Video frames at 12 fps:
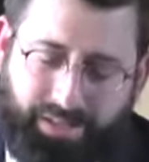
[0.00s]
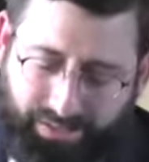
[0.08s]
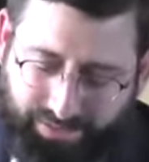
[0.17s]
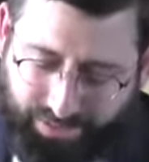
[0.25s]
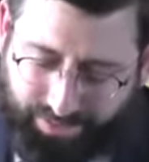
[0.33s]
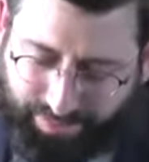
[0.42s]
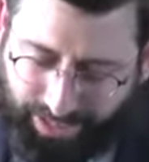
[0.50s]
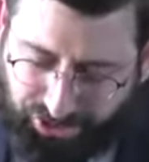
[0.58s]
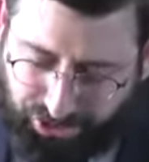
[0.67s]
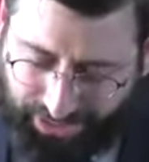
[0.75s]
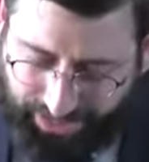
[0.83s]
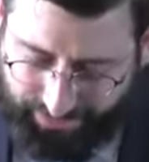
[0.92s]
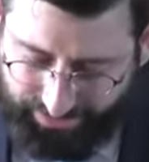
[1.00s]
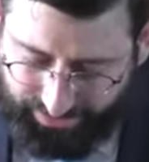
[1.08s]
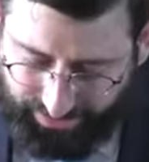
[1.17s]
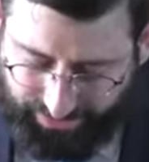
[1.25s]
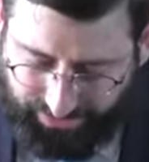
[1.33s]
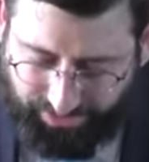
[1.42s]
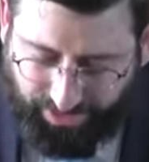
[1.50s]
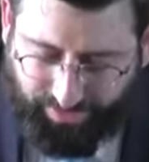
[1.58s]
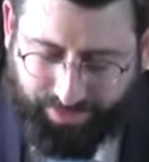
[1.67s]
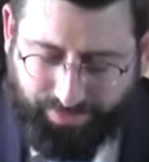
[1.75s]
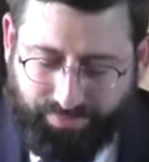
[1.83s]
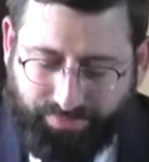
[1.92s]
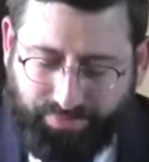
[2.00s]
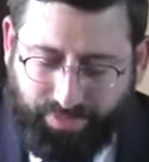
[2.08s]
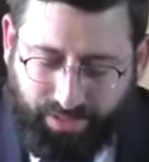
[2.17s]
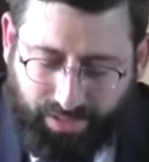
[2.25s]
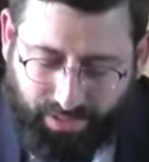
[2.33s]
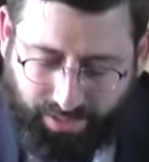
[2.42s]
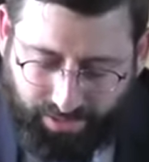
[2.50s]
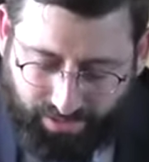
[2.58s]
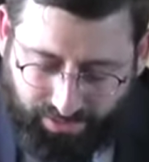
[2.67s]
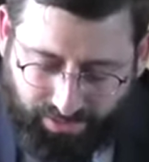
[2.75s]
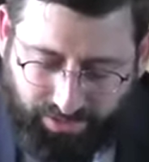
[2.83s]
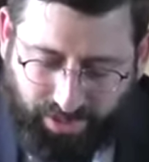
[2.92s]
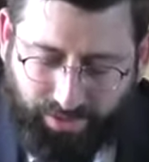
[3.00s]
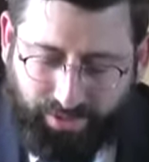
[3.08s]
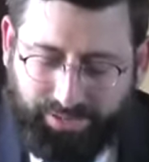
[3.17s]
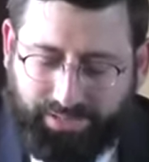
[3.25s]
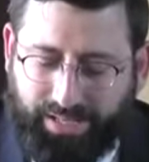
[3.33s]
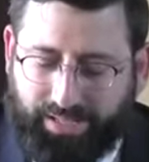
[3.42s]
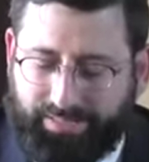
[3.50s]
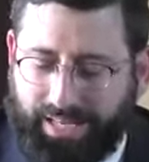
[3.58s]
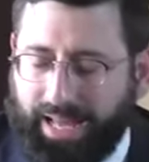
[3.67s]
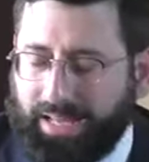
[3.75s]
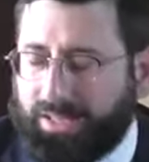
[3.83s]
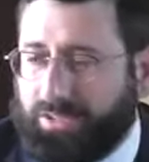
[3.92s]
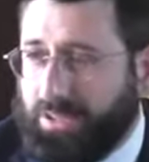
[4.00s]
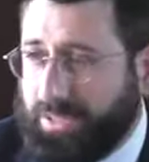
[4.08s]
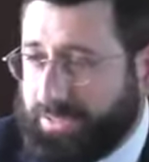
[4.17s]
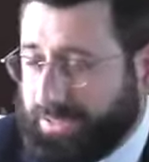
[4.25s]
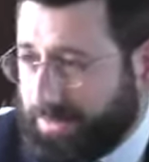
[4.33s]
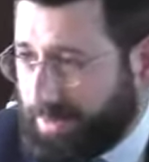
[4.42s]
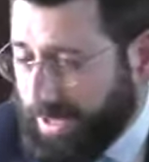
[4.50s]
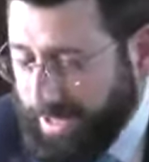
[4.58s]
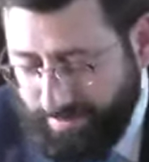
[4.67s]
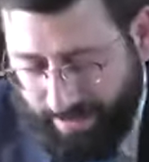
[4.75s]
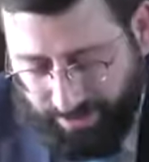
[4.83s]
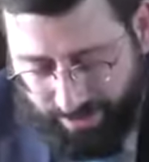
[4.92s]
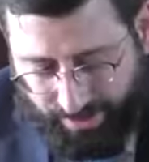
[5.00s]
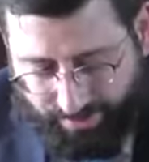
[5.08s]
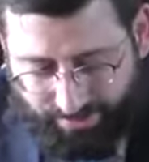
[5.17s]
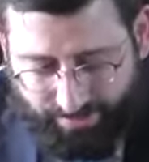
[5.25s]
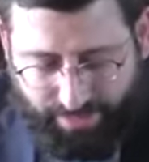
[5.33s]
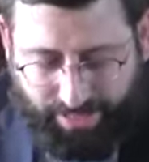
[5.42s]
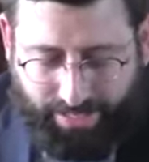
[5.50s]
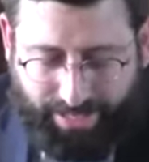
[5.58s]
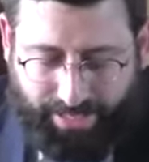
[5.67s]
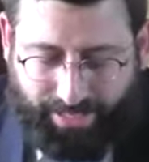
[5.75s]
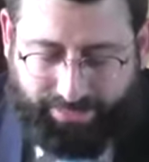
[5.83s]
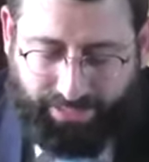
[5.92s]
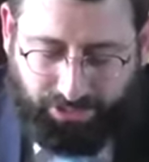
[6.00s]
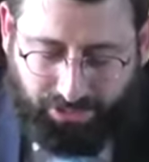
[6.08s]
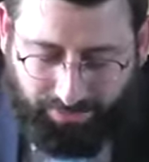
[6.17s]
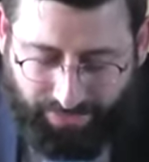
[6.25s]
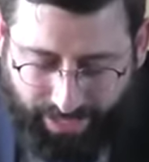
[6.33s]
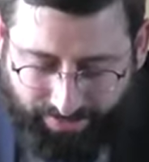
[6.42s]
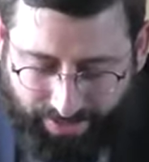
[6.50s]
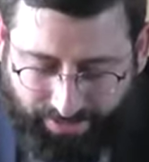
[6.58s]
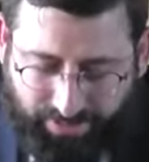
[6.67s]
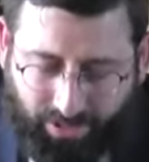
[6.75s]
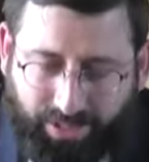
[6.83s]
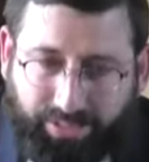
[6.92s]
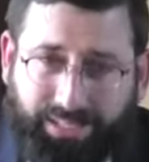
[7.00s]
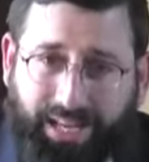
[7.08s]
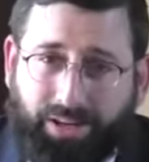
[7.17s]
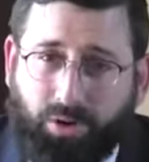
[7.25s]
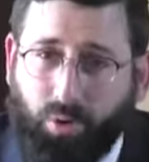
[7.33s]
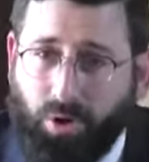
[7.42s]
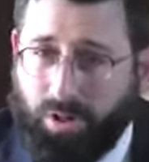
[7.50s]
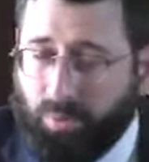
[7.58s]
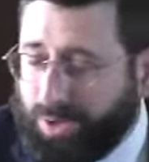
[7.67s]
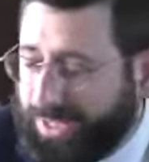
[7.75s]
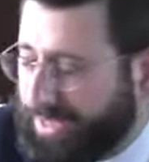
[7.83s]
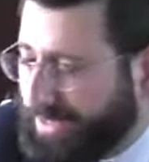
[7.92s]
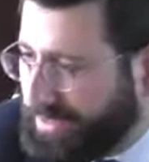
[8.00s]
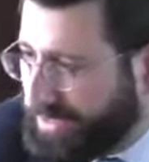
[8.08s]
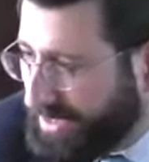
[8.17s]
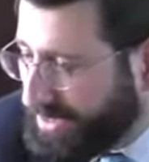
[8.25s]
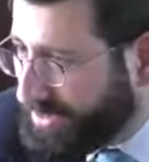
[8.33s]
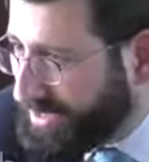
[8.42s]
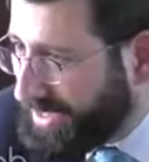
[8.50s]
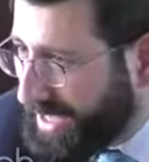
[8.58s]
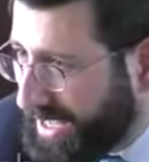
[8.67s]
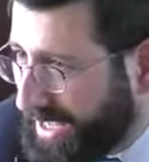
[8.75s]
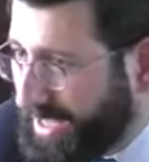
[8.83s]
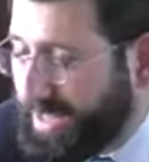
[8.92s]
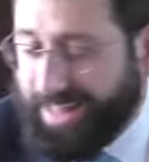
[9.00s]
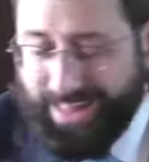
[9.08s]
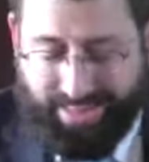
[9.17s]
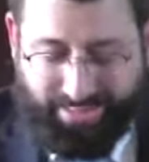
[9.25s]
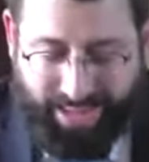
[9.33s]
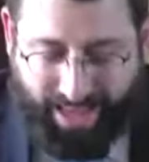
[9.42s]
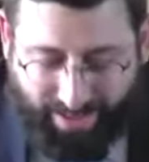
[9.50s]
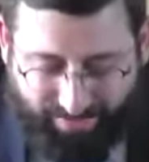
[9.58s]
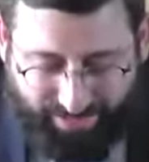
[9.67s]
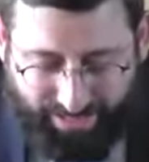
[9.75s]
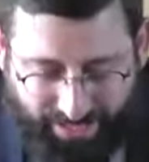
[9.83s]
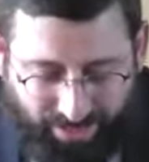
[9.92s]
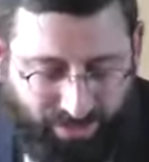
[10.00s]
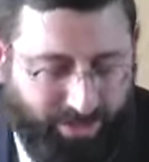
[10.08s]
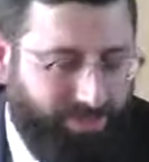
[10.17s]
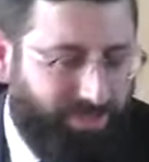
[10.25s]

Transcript: So in Parshas Nitzavim, so the Torah says, Ha'idoisi b'chem hayoim es hashamayim ve'es ha'aretz. I call witness to you today, the heaven and earth.